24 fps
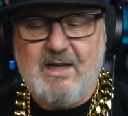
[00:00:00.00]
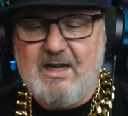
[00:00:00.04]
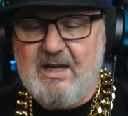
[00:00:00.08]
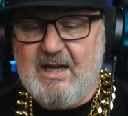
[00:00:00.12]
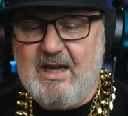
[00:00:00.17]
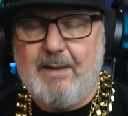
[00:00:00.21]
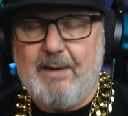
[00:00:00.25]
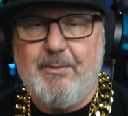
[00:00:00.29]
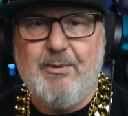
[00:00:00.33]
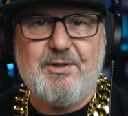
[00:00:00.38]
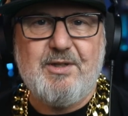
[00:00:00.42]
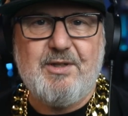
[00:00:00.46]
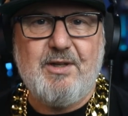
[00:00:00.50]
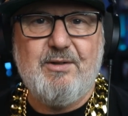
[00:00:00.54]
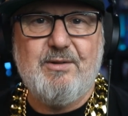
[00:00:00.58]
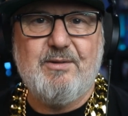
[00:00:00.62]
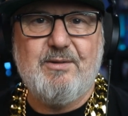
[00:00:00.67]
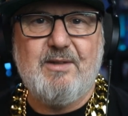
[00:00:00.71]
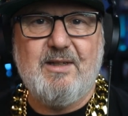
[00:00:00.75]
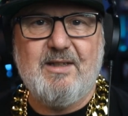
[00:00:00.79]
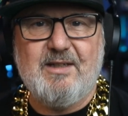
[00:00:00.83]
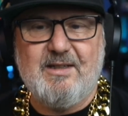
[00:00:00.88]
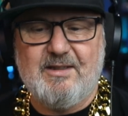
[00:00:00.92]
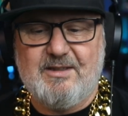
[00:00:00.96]
I'm also
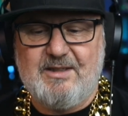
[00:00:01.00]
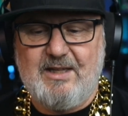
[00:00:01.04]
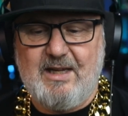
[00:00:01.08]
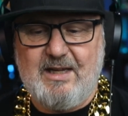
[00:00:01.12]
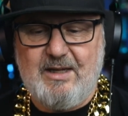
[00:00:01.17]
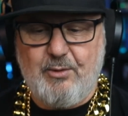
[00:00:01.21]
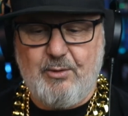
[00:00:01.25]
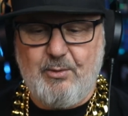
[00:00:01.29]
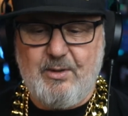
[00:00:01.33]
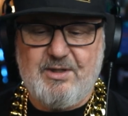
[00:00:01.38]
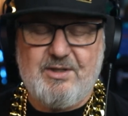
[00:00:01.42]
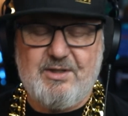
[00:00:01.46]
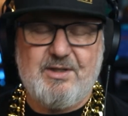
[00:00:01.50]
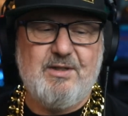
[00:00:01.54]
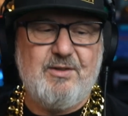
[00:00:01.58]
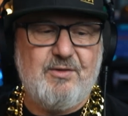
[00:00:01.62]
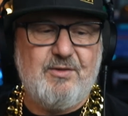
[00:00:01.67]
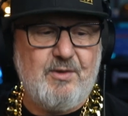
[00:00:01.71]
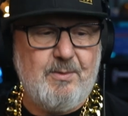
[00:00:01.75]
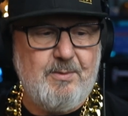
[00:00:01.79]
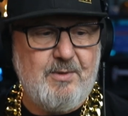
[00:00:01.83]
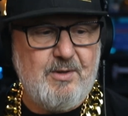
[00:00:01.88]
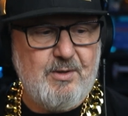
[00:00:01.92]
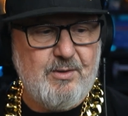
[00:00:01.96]
going to take questions
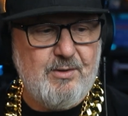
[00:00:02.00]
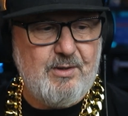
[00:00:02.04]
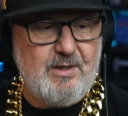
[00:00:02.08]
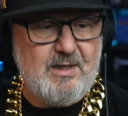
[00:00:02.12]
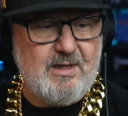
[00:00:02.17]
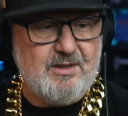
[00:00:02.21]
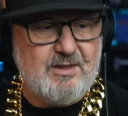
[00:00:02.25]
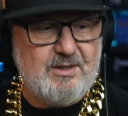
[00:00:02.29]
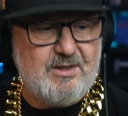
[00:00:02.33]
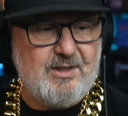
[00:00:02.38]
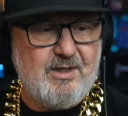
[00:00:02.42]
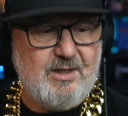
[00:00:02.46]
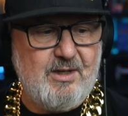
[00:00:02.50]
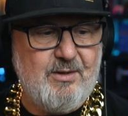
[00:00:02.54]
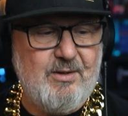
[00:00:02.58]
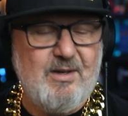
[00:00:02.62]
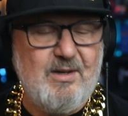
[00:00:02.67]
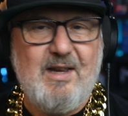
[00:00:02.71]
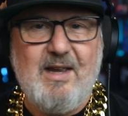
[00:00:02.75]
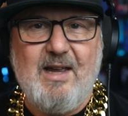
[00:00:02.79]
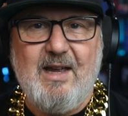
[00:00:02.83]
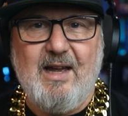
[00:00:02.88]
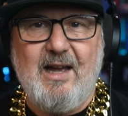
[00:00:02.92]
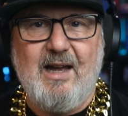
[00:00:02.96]
from the audience. So
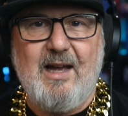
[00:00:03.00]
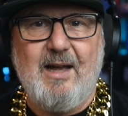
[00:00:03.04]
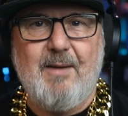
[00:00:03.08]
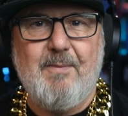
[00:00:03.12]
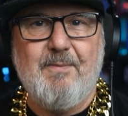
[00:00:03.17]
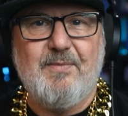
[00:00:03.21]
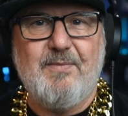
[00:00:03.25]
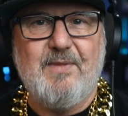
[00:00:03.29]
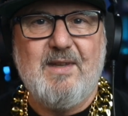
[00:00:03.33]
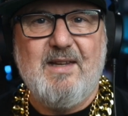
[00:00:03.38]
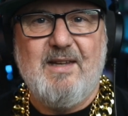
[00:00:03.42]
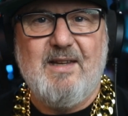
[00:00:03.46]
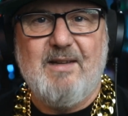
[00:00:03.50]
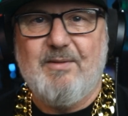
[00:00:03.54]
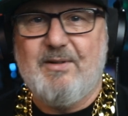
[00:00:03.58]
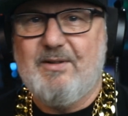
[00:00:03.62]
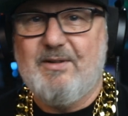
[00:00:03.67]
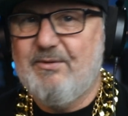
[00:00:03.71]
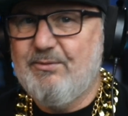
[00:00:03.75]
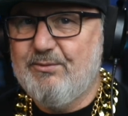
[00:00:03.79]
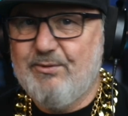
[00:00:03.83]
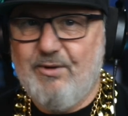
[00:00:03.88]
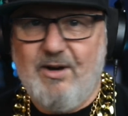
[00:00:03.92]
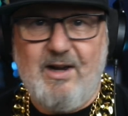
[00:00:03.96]

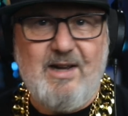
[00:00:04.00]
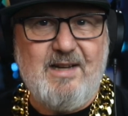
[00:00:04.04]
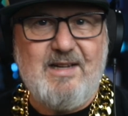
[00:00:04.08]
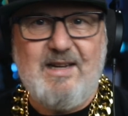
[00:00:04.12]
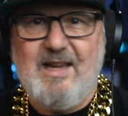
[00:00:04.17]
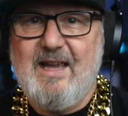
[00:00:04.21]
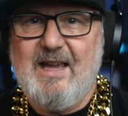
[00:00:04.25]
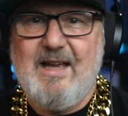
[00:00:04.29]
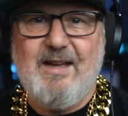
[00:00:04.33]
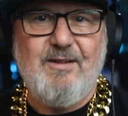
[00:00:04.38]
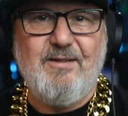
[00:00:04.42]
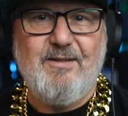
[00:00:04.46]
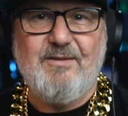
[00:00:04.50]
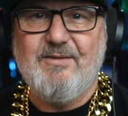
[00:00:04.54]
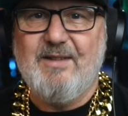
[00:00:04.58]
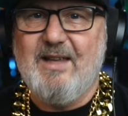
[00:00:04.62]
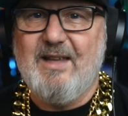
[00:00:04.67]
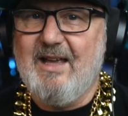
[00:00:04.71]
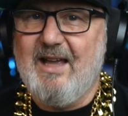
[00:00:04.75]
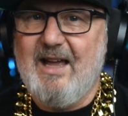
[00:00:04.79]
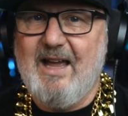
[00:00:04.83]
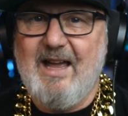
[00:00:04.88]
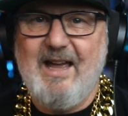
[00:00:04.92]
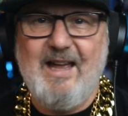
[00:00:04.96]
right now,
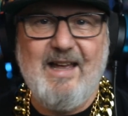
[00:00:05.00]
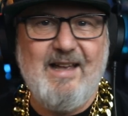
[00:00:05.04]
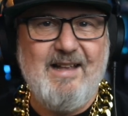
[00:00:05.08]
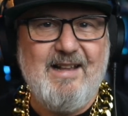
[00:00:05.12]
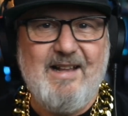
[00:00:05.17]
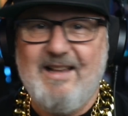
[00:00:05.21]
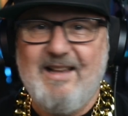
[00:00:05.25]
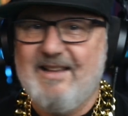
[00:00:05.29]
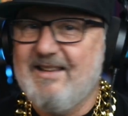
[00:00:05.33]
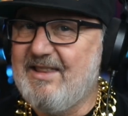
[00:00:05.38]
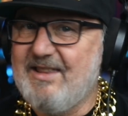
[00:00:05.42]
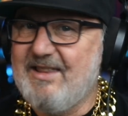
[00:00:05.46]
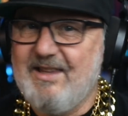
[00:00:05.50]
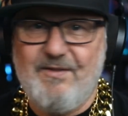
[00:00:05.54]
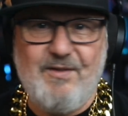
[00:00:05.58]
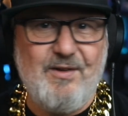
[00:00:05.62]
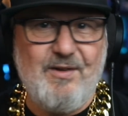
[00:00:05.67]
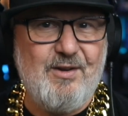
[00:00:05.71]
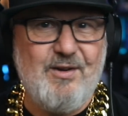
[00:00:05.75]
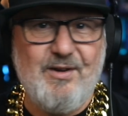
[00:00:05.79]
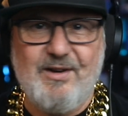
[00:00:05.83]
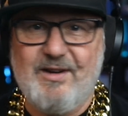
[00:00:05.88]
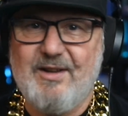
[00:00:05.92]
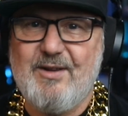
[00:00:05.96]
if you
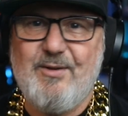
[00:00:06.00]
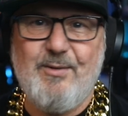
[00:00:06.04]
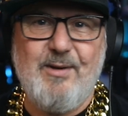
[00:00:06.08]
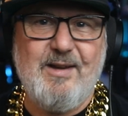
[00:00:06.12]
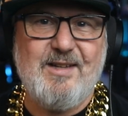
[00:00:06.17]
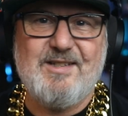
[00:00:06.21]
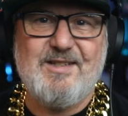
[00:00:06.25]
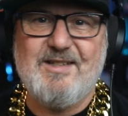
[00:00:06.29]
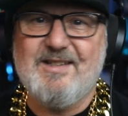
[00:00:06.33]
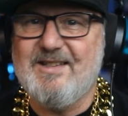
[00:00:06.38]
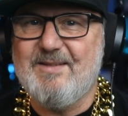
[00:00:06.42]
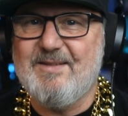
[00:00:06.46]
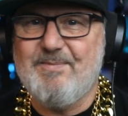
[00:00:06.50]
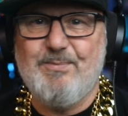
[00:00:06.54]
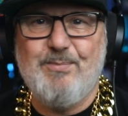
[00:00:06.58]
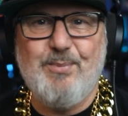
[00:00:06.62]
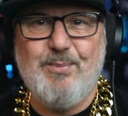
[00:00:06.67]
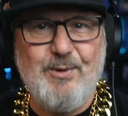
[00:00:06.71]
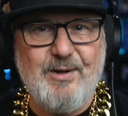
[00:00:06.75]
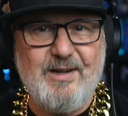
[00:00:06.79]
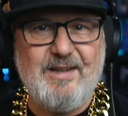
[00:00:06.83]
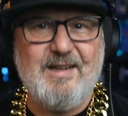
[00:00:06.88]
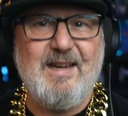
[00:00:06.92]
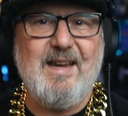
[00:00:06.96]
got a question,
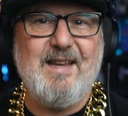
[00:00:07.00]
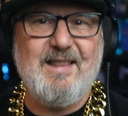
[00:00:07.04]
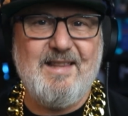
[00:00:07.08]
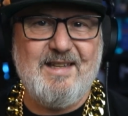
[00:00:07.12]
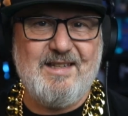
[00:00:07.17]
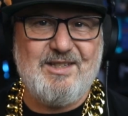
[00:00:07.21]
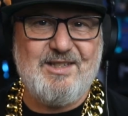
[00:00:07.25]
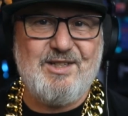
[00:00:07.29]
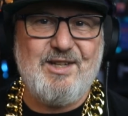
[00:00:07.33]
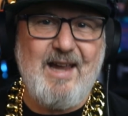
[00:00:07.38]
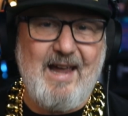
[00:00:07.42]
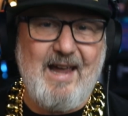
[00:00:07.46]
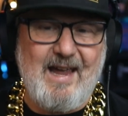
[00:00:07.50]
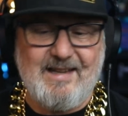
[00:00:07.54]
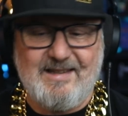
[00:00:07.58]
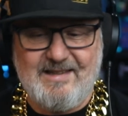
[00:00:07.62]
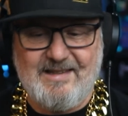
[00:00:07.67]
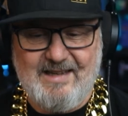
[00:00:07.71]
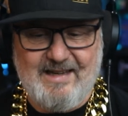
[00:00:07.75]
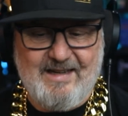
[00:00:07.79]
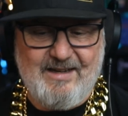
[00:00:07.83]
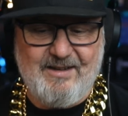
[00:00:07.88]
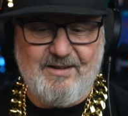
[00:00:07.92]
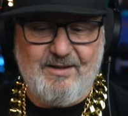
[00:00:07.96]
put it in the chat.
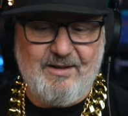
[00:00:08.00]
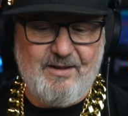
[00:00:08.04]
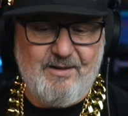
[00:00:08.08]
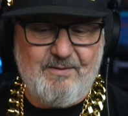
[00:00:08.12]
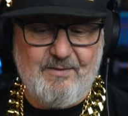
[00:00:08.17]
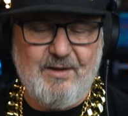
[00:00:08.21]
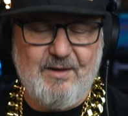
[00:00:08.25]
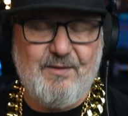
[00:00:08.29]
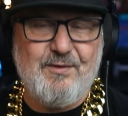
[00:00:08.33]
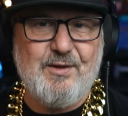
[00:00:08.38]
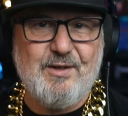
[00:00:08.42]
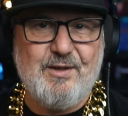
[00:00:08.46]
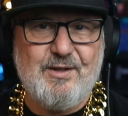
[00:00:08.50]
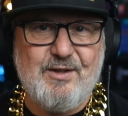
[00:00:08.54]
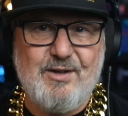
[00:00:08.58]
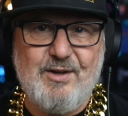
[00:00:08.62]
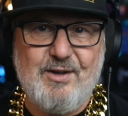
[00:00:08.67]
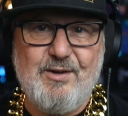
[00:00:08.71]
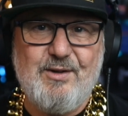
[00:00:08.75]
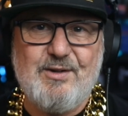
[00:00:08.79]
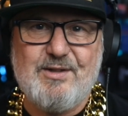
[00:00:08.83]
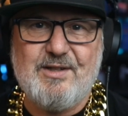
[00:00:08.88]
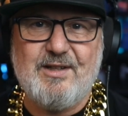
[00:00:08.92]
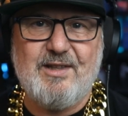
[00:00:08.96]
Now, if you're
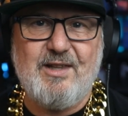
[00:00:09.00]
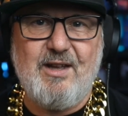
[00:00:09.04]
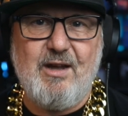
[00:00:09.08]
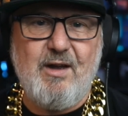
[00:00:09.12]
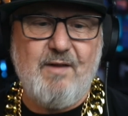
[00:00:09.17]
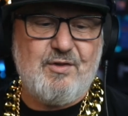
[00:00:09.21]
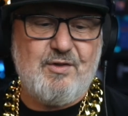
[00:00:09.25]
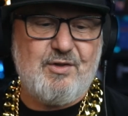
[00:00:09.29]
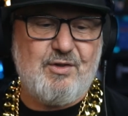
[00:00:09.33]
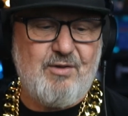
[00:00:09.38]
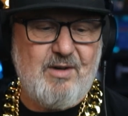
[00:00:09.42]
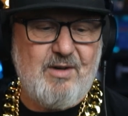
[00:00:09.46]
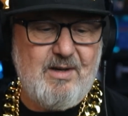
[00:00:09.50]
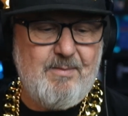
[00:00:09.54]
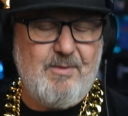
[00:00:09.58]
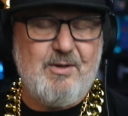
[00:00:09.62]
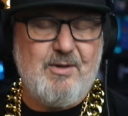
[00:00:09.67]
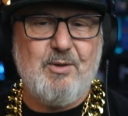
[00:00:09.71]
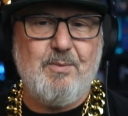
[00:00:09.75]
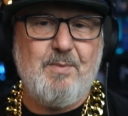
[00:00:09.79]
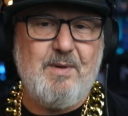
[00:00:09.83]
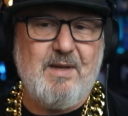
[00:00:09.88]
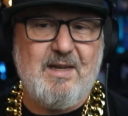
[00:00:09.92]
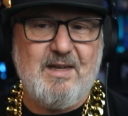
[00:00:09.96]
new to live stream,
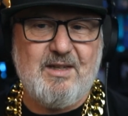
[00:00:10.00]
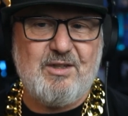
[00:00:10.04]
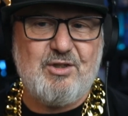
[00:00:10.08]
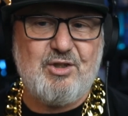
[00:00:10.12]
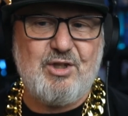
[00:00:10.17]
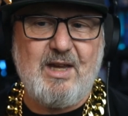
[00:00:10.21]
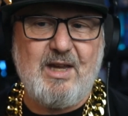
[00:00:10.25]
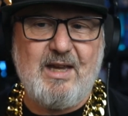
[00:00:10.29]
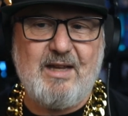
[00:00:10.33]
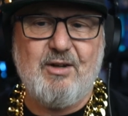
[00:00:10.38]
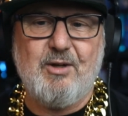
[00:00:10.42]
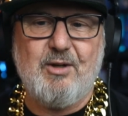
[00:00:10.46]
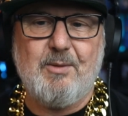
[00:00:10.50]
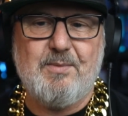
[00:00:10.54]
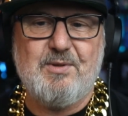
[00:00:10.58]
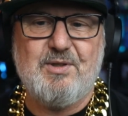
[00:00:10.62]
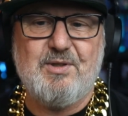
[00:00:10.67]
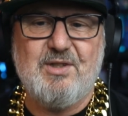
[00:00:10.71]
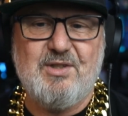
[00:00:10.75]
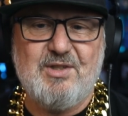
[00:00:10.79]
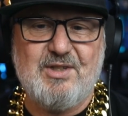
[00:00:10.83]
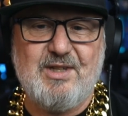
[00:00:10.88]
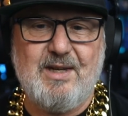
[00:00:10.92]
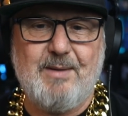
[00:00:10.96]
there'll be a chat
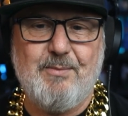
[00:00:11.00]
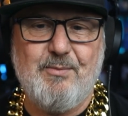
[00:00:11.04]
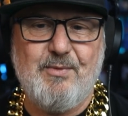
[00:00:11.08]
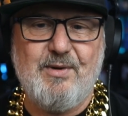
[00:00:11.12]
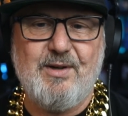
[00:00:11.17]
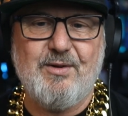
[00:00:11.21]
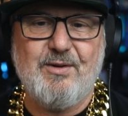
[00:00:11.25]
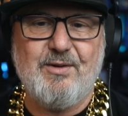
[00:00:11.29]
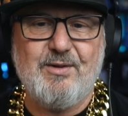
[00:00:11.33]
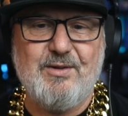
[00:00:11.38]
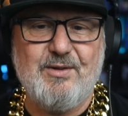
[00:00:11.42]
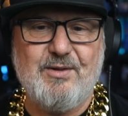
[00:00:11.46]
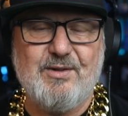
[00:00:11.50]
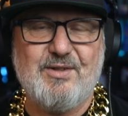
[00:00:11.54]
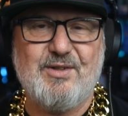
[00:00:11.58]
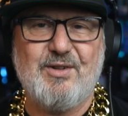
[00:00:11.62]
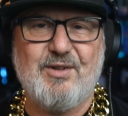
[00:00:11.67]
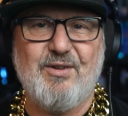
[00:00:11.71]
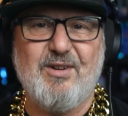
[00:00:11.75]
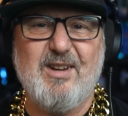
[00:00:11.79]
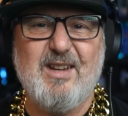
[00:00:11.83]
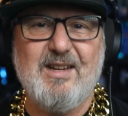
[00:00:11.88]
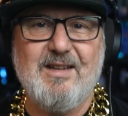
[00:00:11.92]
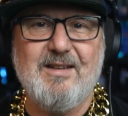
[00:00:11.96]
option somewhere on your
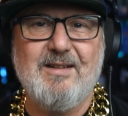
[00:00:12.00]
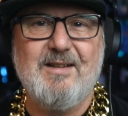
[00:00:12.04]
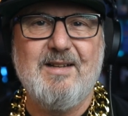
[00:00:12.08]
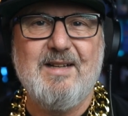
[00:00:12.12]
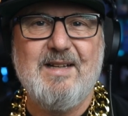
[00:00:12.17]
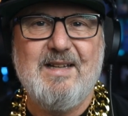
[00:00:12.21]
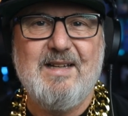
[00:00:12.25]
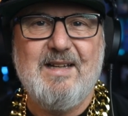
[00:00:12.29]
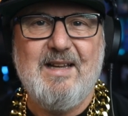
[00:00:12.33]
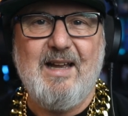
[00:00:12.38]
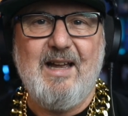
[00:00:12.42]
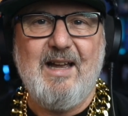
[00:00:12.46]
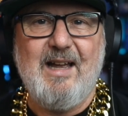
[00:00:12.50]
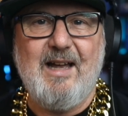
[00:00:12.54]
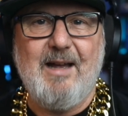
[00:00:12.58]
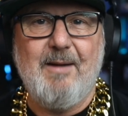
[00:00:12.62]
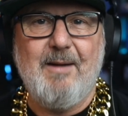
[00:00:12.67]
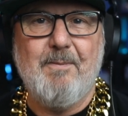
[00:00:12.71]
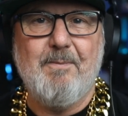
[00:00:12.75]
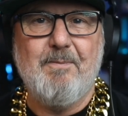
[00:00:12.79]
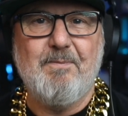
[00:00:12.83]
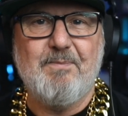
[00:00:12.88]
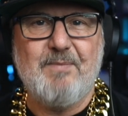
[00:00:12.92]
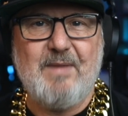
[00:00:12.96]
screen.
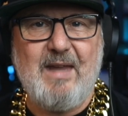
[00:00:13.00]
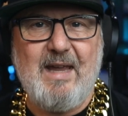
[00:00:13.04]
And